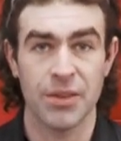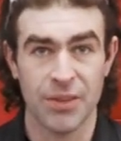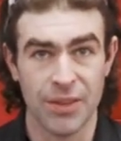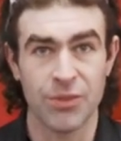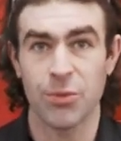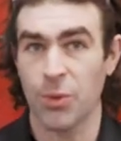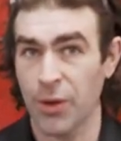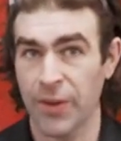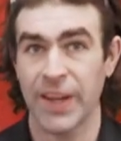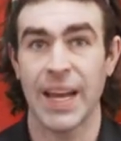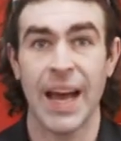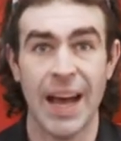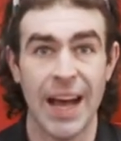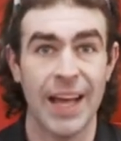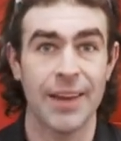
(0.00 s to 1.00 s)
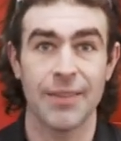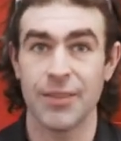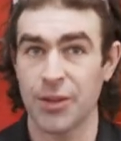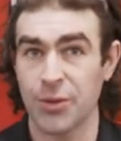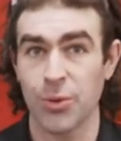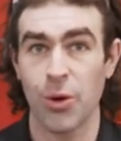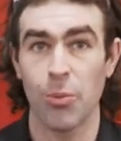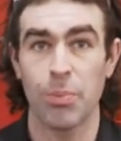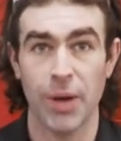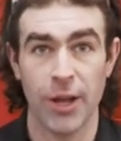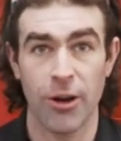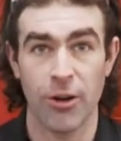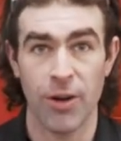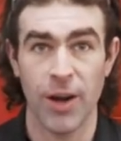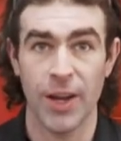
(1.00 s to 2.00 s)
it's really hot and you throw
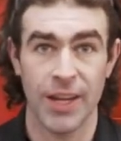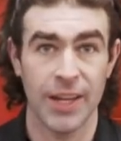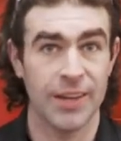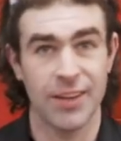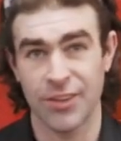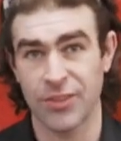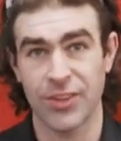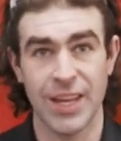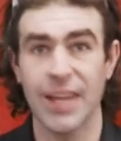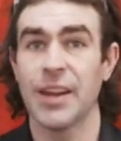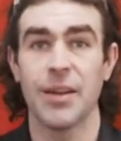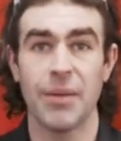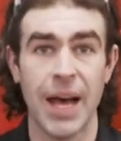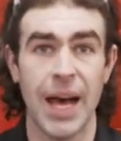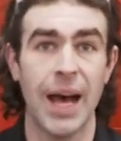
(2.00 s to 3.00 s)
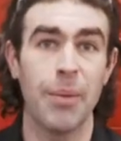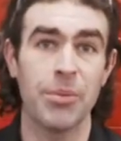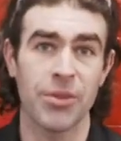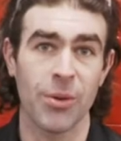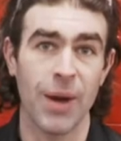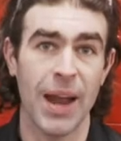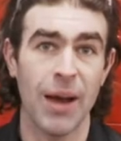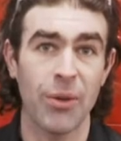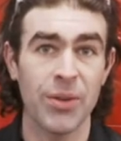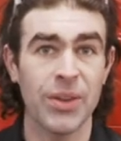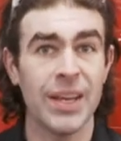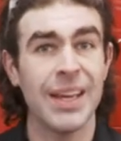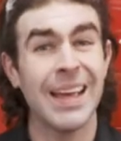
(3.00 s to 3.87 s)
butter on it and it just kind of hops around,